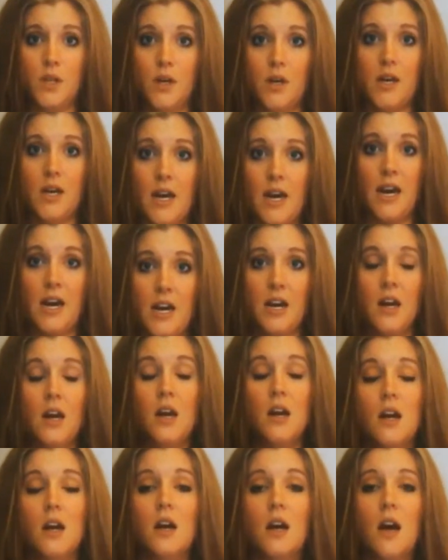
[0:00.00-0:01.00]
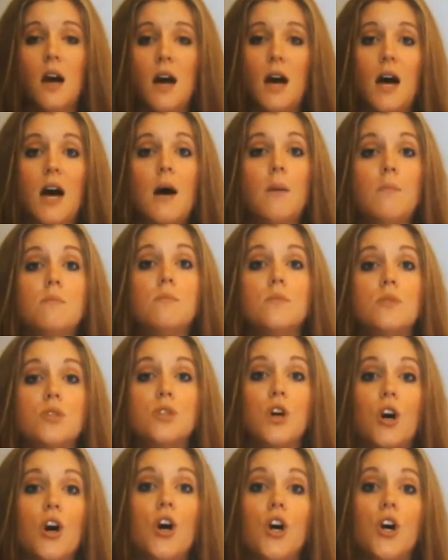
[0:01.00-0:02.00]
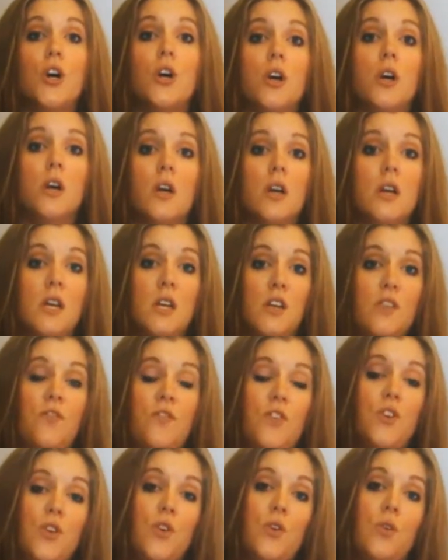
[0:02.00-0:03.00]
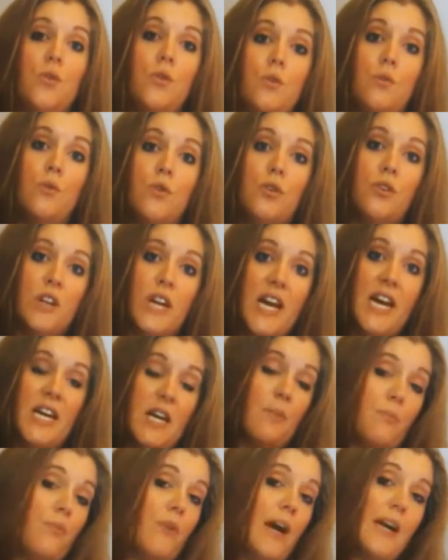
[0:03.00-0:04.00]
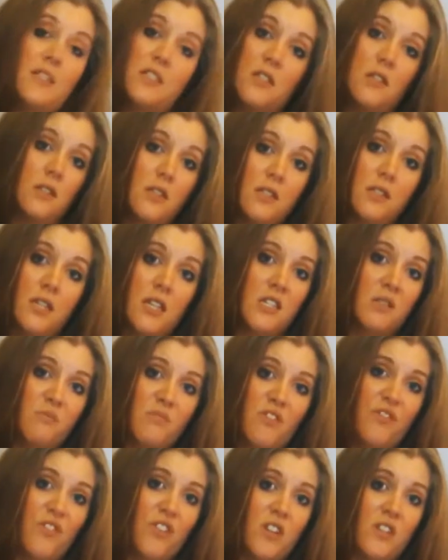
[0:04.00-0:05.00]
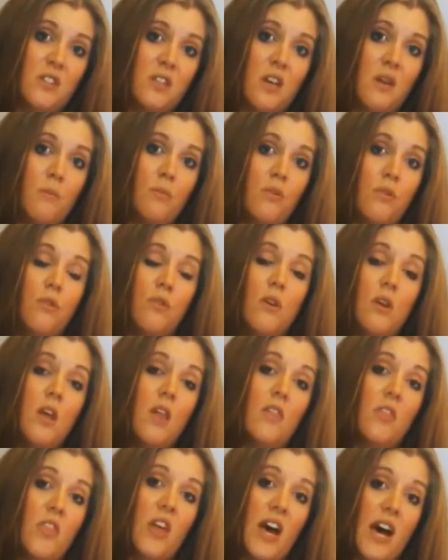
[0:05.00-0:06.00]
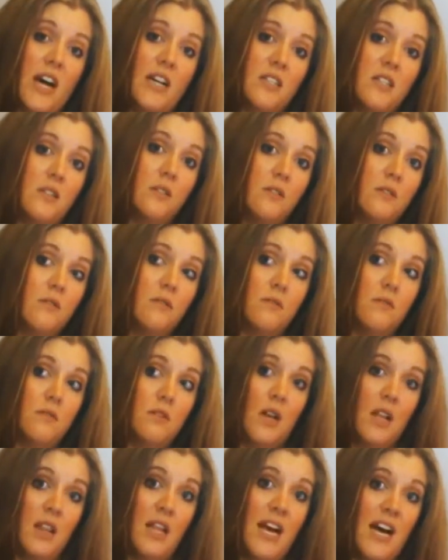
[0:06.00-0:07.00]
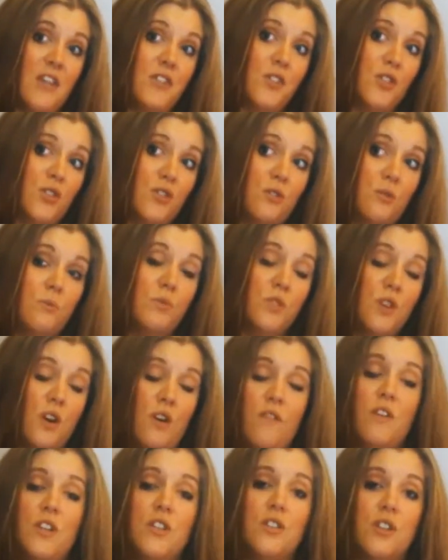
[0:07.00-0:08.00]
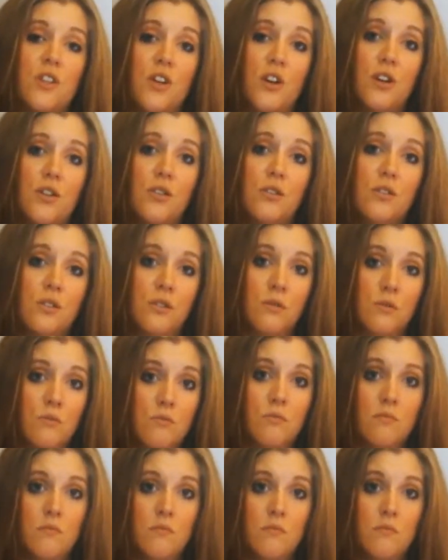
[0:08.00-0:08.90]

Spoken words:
Okay, so if you create a practical assessment, for example, that allows you to observe each of those,